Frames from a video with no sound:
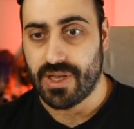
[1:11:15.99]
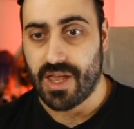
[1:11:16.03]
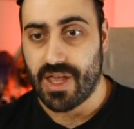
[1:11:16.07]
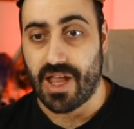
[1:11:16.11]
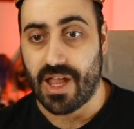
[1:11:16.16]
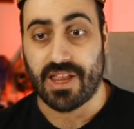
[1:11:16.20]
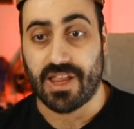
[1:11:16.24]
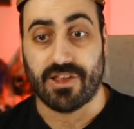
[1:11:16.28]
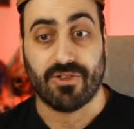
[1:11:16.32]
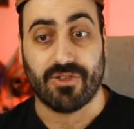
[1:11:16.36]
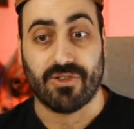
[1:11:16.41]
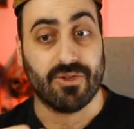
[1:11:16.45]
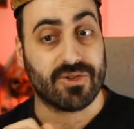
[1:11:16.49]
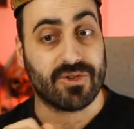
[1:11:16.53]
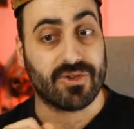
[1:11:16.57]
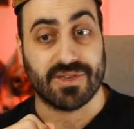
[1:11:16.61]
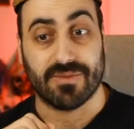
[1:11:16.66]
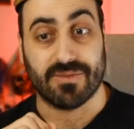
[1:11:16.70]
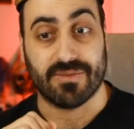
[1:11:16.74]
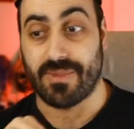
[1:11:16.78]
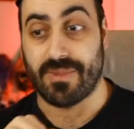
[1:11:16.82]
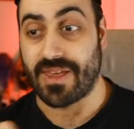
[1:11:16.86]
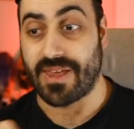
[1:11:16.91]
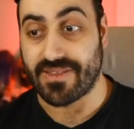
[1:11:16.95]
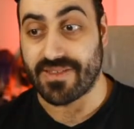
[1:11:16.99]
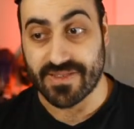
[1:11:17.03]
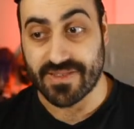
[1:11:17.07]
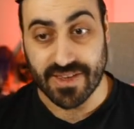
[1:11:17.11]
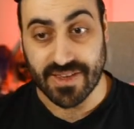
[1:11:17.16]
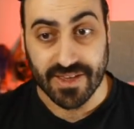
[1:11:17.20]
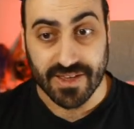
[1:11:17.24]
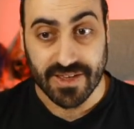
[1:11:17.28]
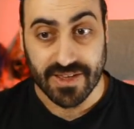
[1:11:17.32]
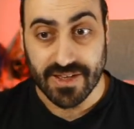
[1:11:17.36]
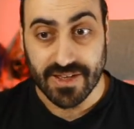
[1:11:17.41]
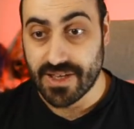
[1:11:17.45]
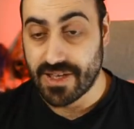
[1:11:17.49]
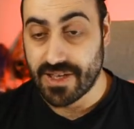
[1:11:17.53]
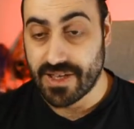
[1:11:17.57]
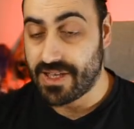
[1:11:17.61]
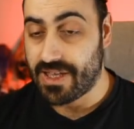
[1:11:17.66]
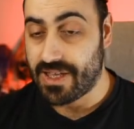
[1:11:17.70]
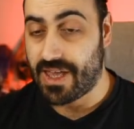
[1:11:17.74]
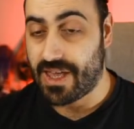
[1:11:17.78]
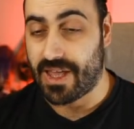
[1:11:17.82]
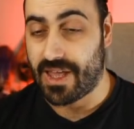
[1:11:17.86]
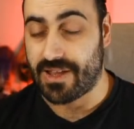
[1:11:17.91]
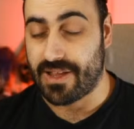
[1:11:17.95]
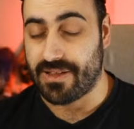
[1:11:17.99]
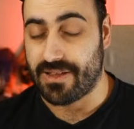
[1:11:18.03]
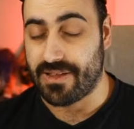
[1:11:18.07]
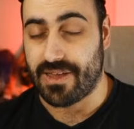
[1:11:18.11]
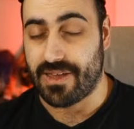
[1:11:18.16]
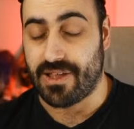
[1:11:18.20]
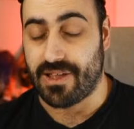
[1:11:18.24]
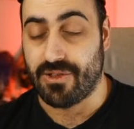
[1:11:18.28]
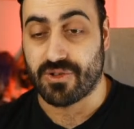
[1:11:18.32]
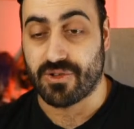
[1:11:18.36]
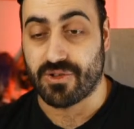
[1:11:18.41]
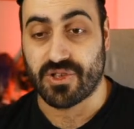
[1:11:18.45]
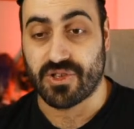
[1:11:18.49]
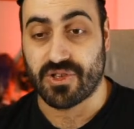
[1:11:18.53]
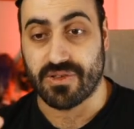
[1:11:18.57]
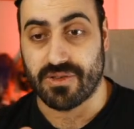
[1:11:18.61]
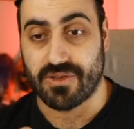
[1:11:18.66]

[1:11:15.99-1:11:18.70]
and it looks amazing, and it looks